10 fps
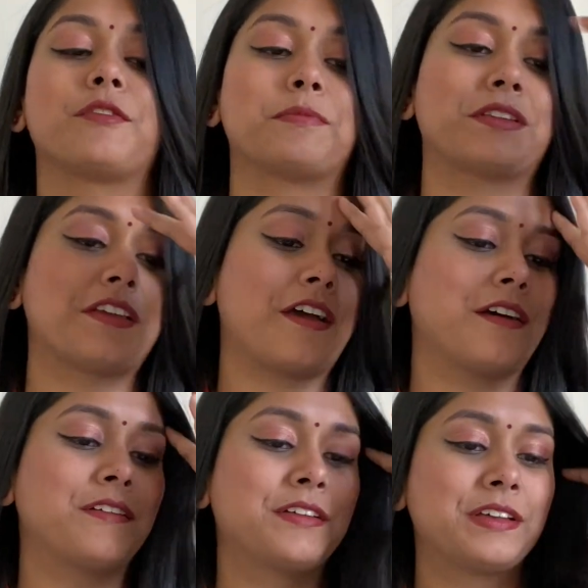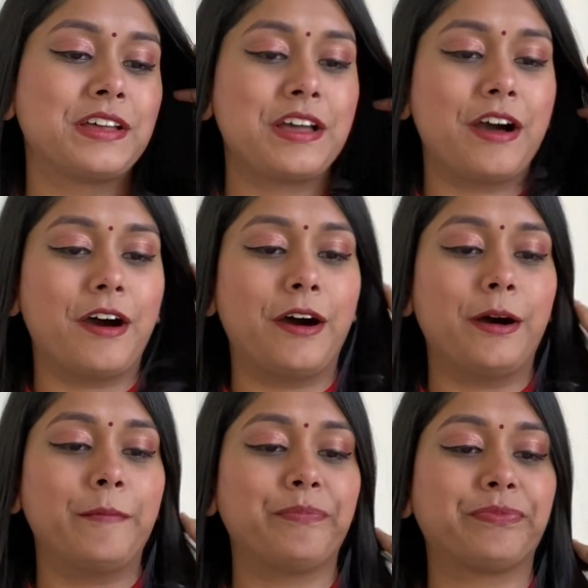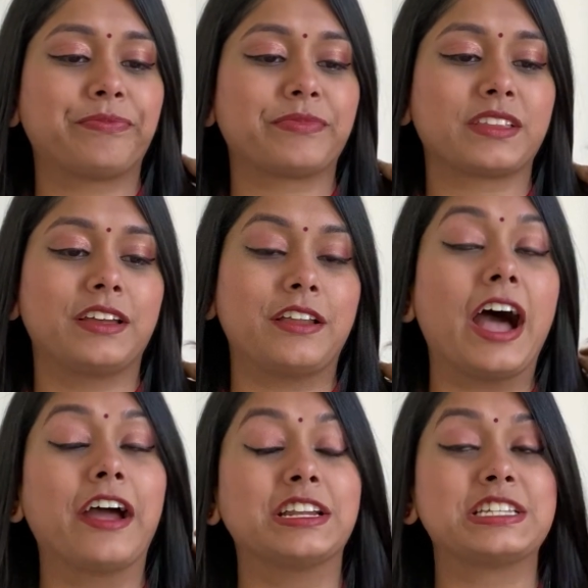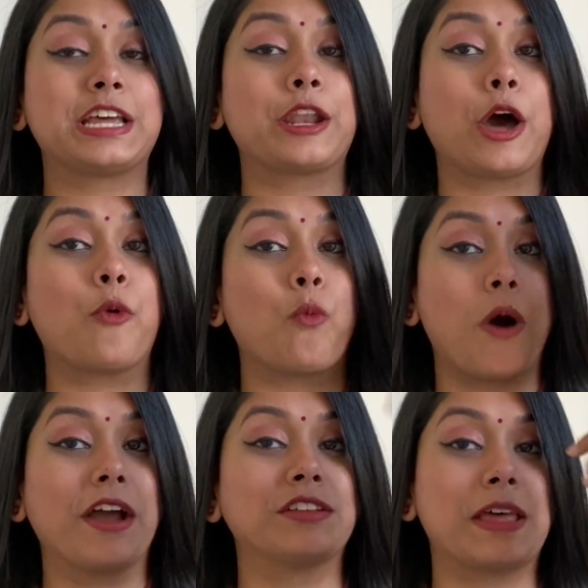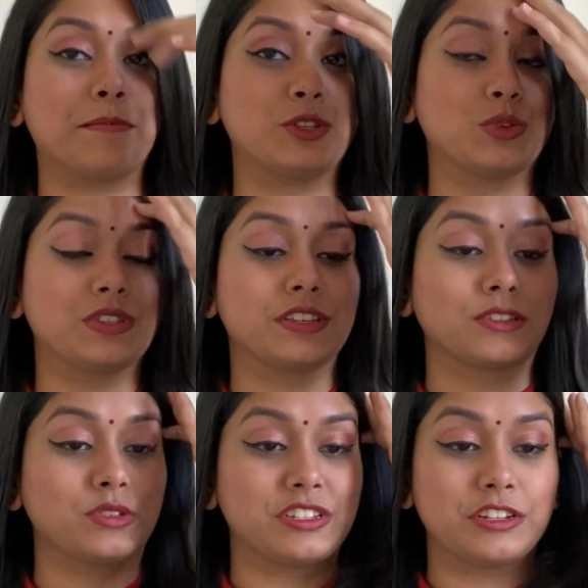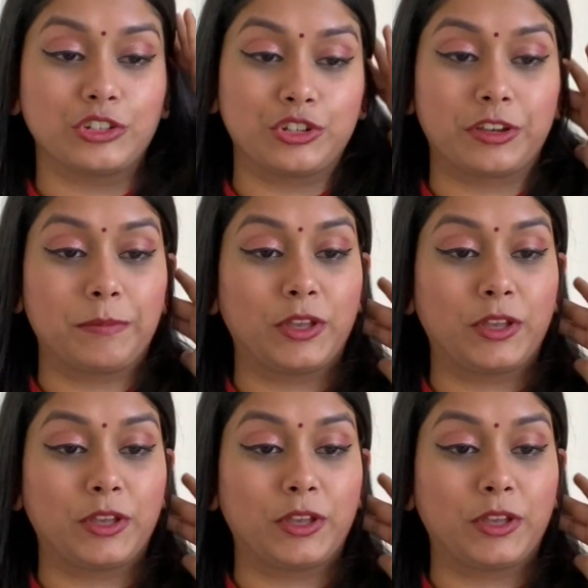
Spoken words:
But yeah, I understand now why episode 6 was tear-jerking,